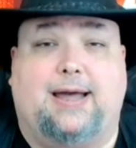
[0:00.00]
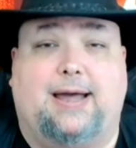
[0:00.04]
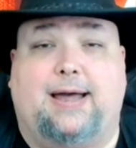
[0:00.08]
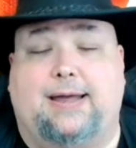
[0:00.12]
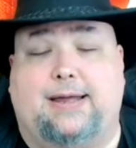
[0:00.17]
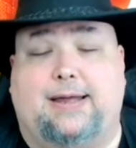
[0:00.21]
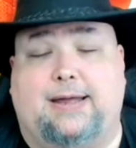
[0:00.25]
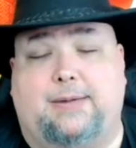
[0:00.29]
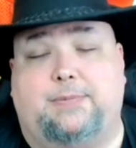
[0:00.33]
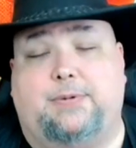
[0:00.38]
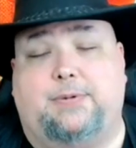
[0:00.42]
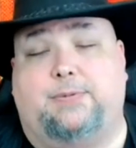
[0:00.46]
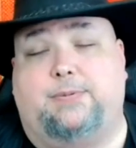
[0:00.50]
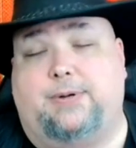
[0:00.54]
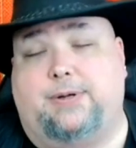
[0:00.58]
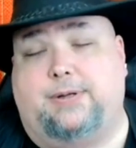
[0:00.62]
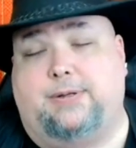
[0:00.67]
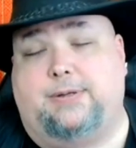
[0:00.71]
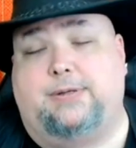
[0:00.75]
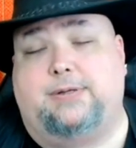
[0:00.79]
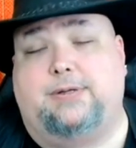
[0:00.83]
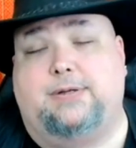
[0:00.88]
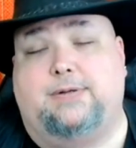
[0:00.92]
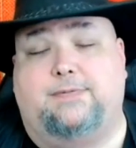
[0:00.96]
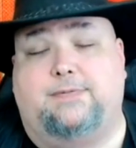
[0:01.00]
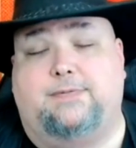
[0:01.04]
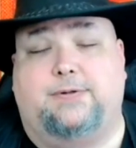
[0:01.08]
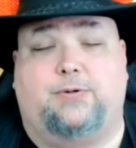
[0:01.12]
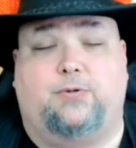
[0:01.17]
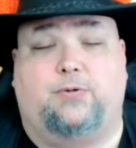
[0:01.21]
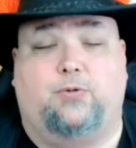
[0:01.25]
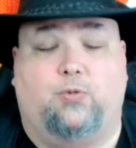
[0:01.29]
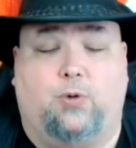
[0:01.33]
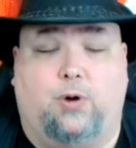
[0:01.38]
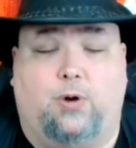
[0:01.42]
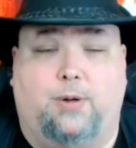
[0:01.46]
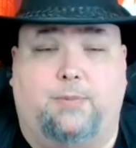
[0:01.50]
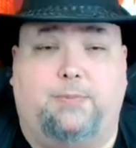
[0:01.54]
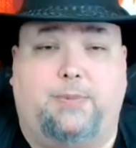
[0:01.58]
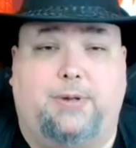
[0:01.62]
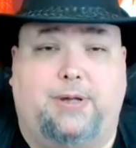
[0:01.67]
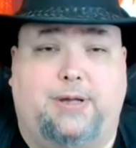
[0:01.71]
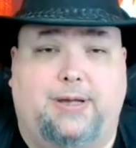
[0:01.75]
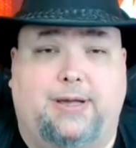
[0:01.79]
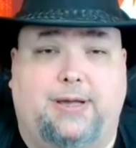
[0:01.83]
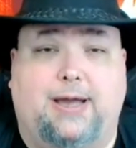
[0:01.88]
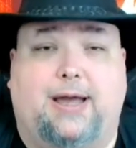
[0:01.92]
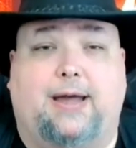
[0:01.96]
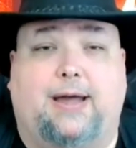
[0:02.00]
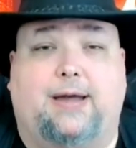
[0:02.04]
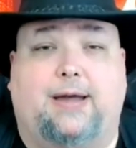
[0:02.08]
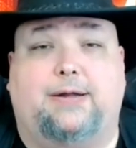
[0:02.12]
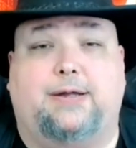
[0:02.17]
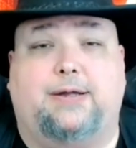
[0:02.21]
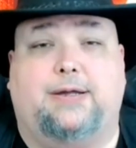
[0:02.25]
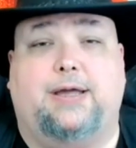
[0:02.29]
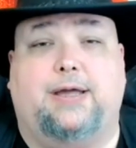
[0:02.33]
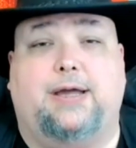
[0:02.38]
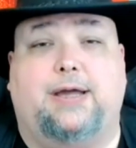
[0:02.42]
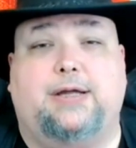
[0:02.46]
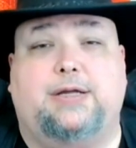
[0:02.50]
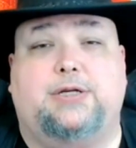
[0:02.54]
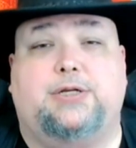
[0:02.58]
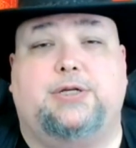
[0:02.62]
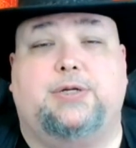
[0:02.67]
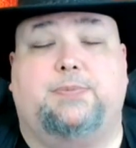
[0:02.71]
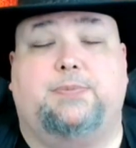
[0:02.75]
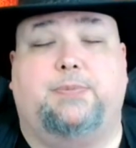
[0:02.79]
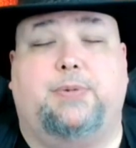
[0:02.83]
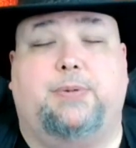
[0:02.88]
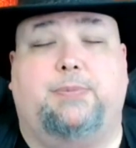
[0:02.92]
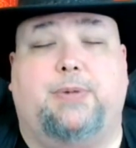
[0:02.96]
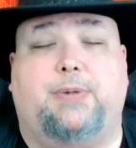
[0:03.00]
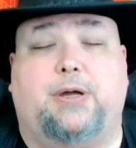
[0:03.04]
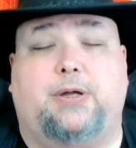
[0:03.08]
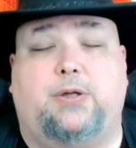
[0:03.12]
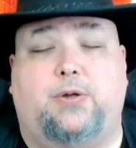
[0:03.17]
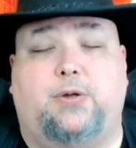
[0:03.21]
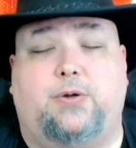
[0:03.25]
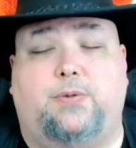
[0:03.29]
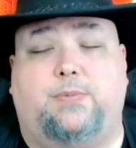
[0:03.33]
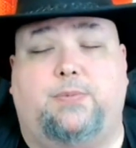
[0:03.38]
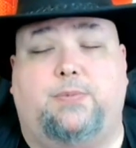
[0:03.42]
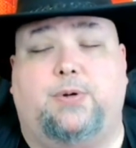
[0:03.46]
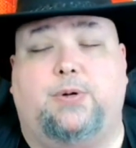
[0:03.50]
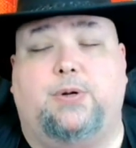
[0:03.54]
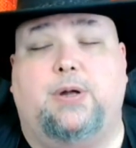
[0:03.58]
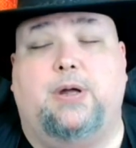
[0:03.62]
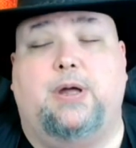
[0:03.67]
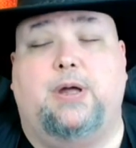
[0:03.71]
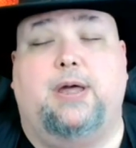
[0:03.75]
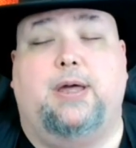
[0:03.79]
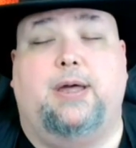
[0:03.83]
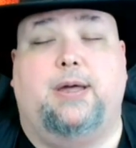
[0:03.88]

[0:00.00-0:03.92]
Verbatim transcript: I am a relatively grumpy guy on occasion, but my humor